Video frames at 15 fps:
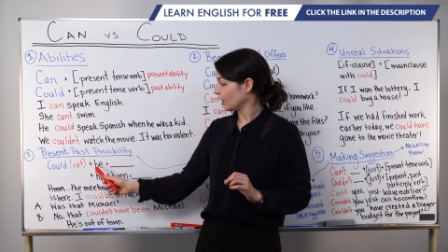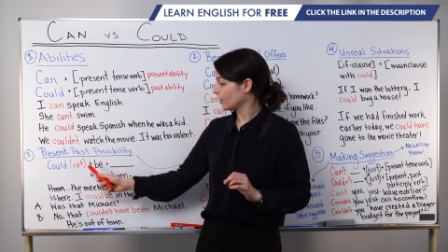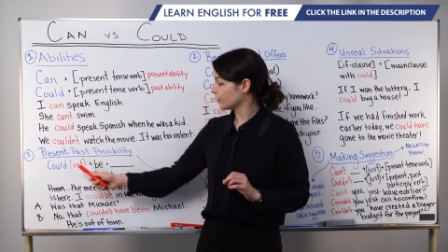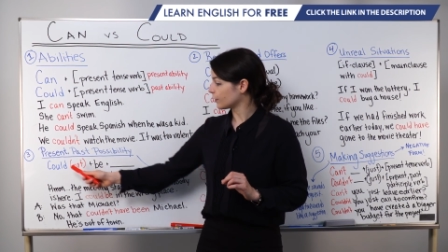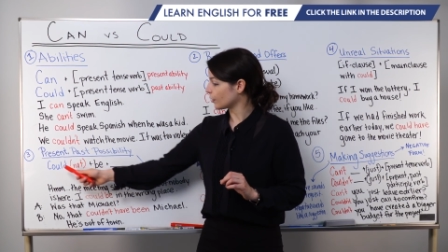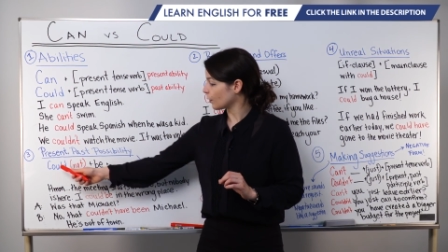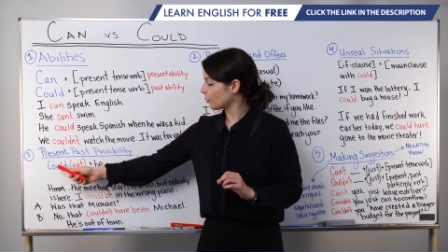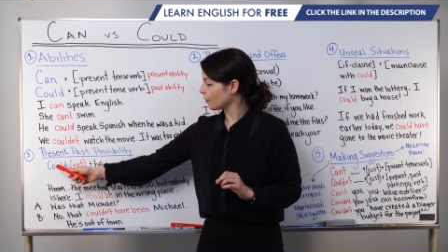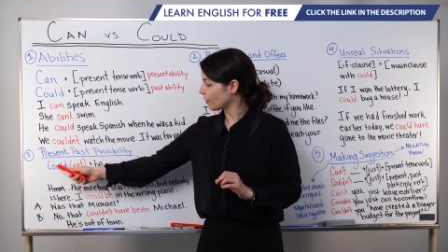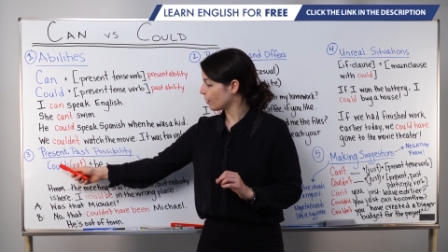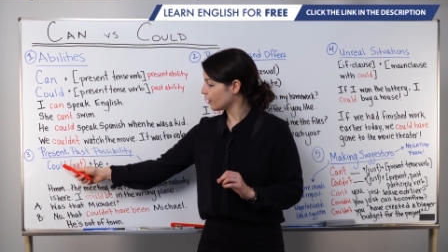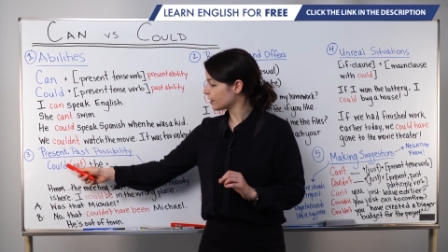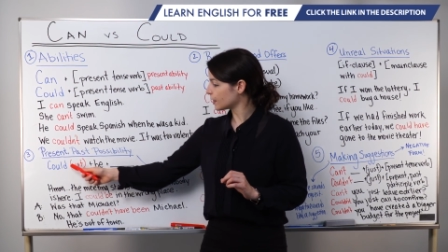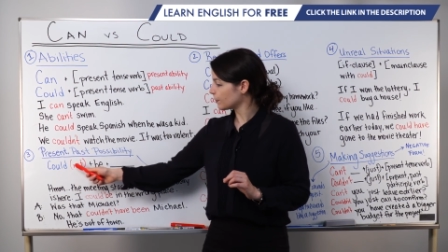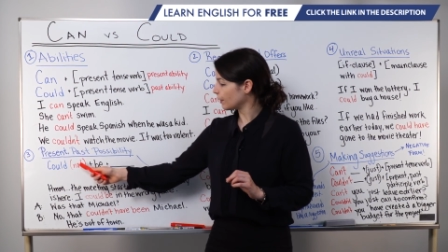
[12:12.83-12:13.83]
So
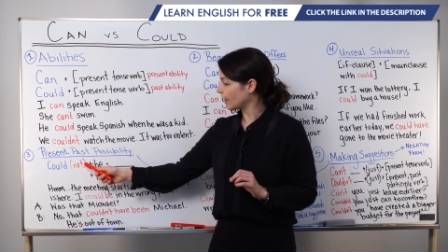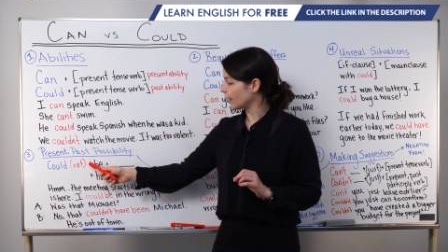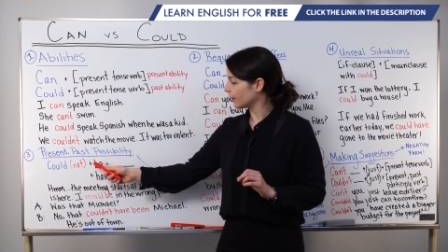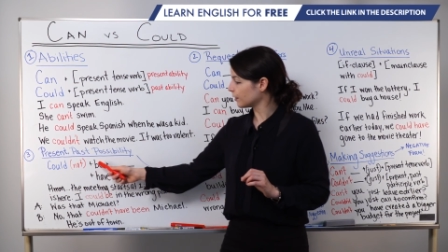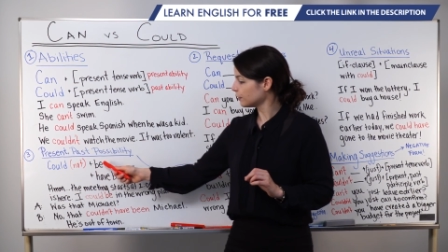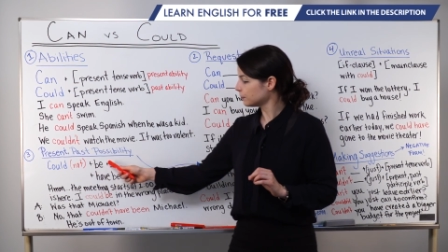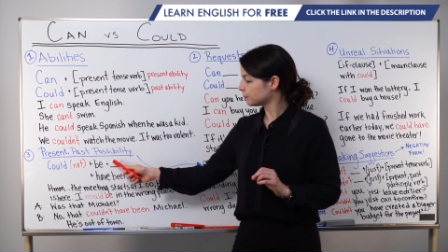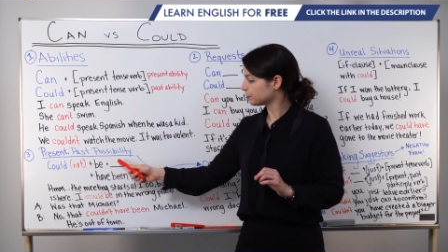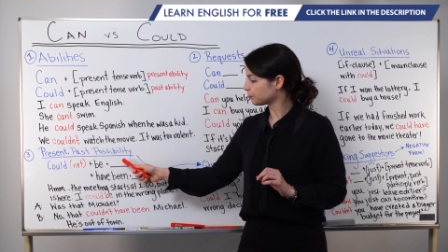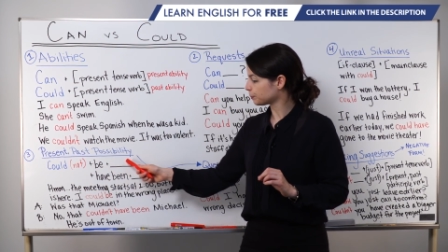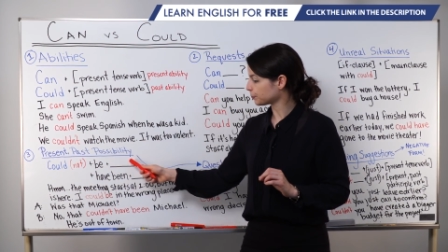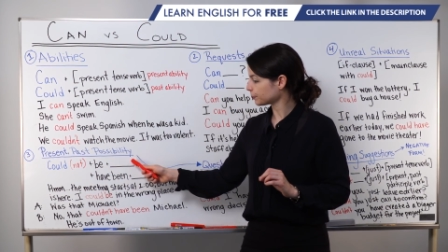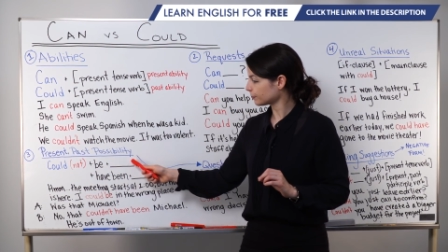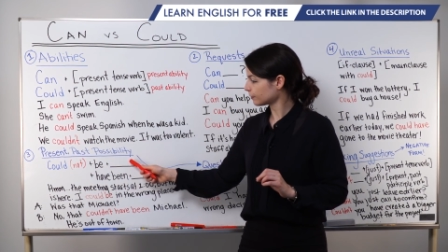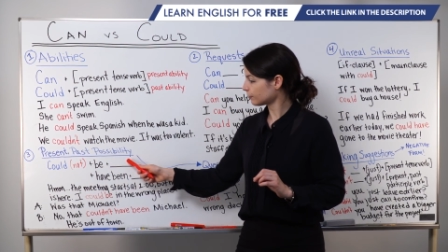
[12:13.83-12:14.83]
this pattern
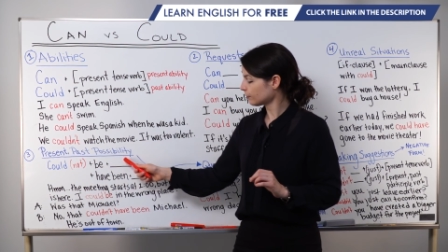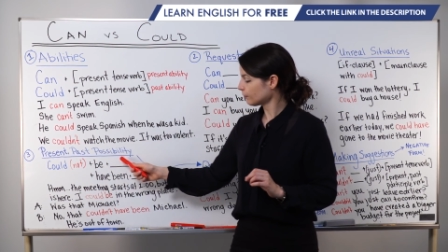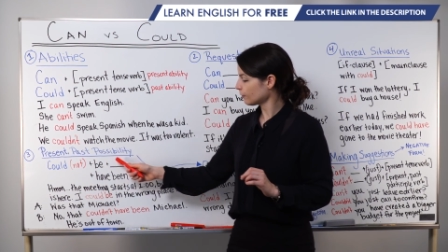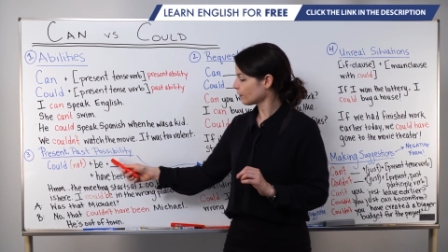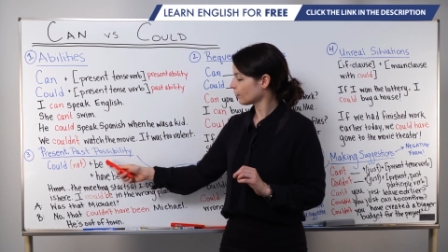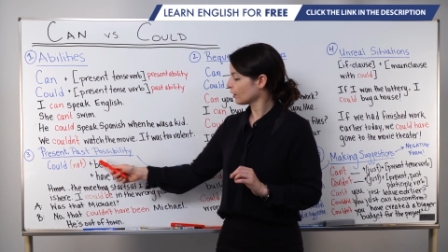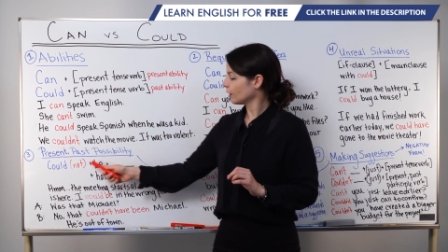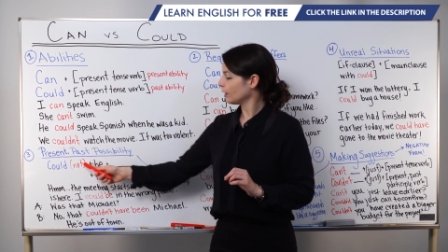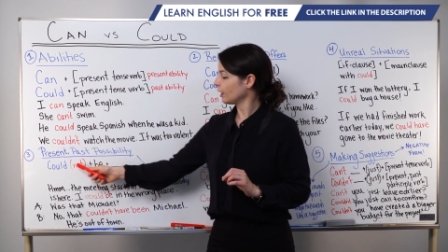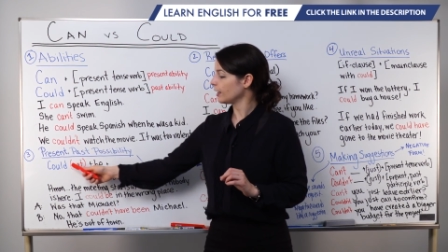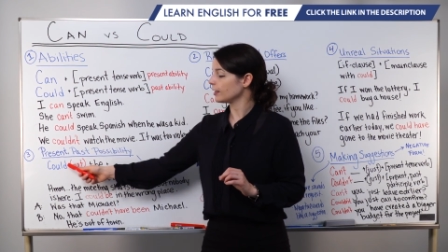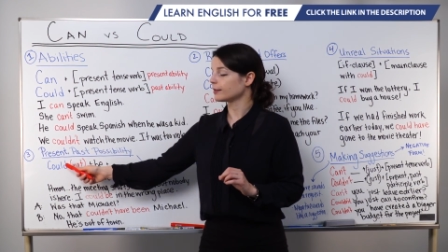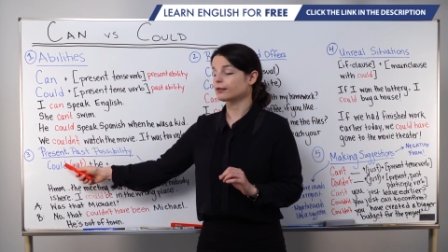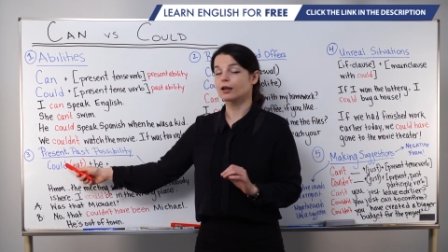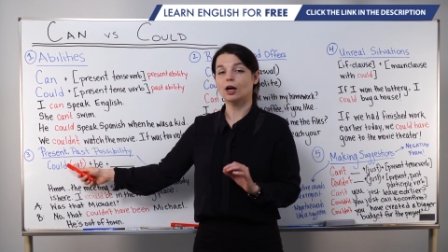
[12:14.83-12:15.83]

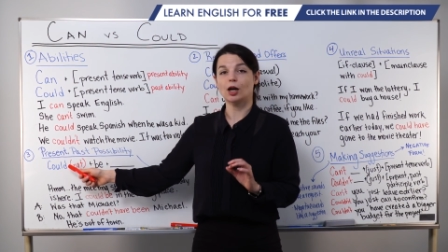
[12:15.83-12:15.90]
is